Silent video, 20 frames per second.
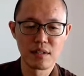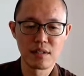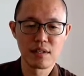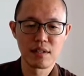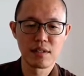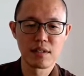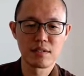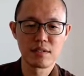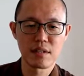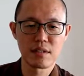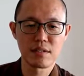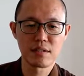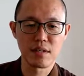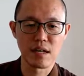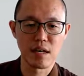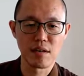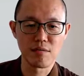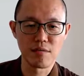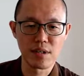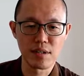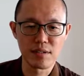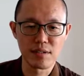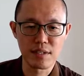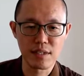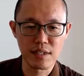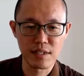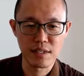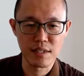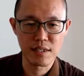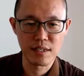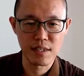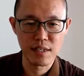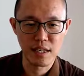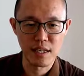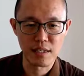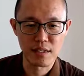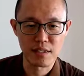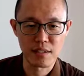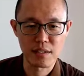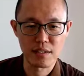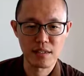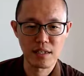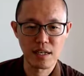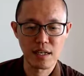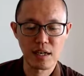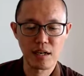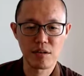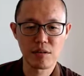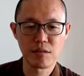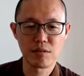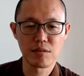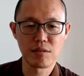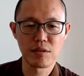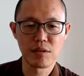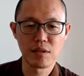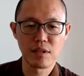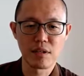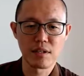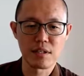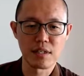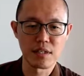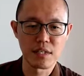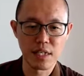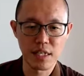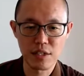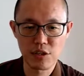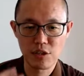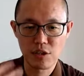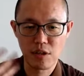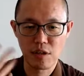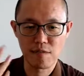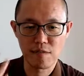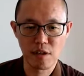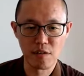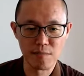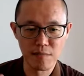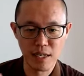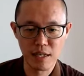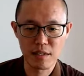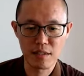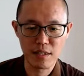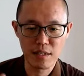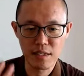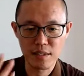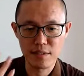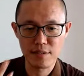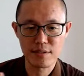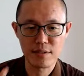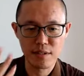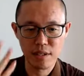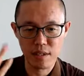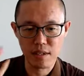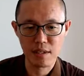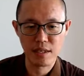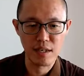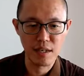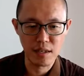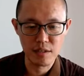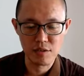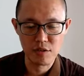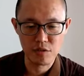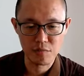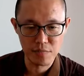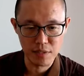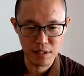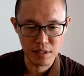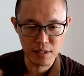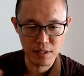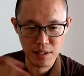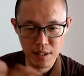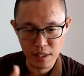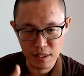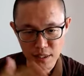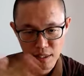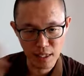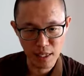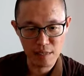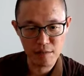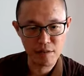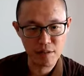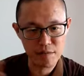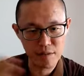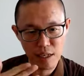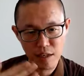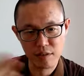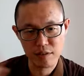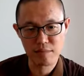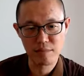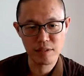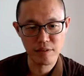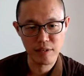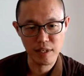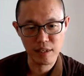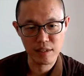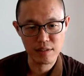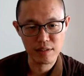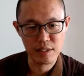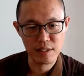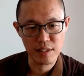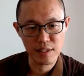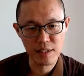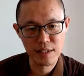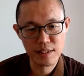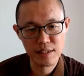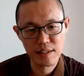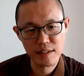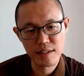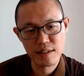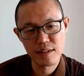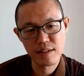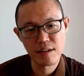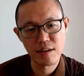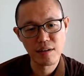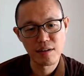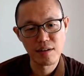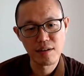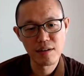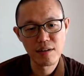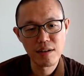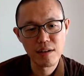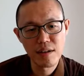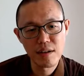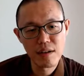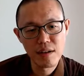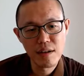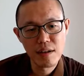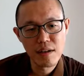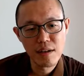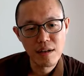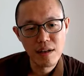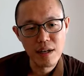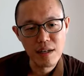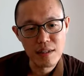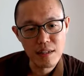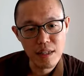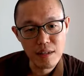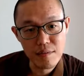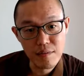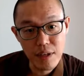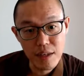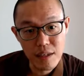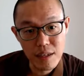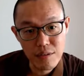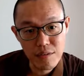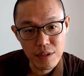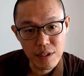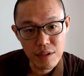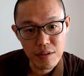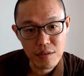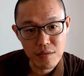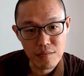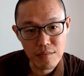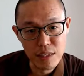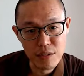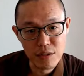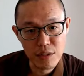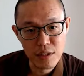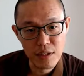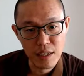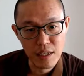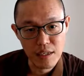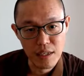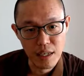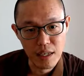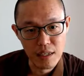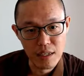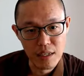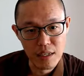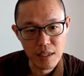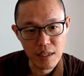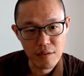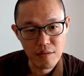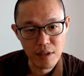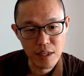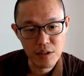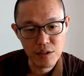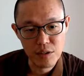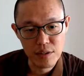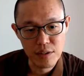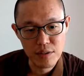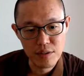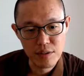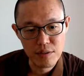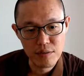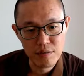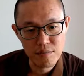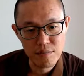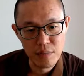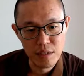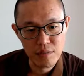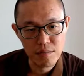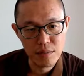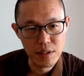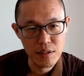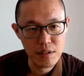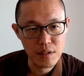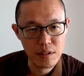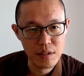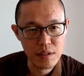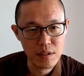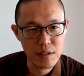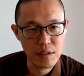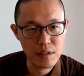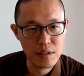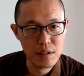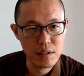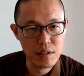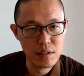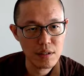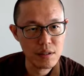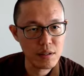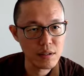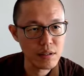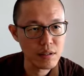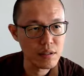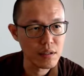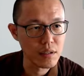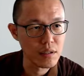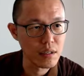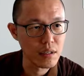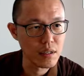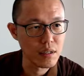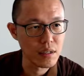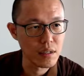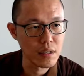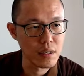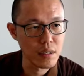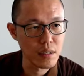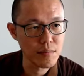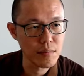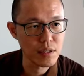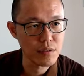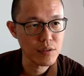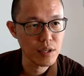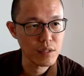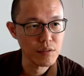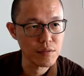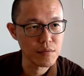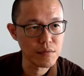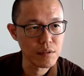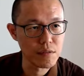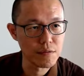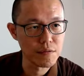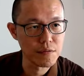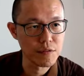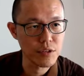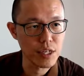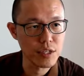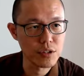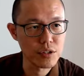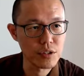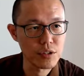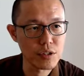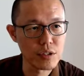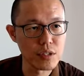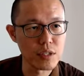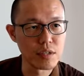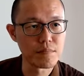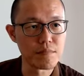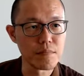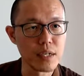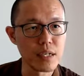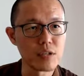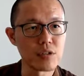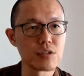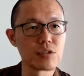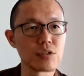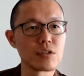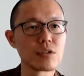Zheng Chang Wei Xing and how the nature of our mind is should be in line with ultimate reality. Oh. And then Valerie, you mentioned that there are earlier questions. Maybe let me try to refresh the page.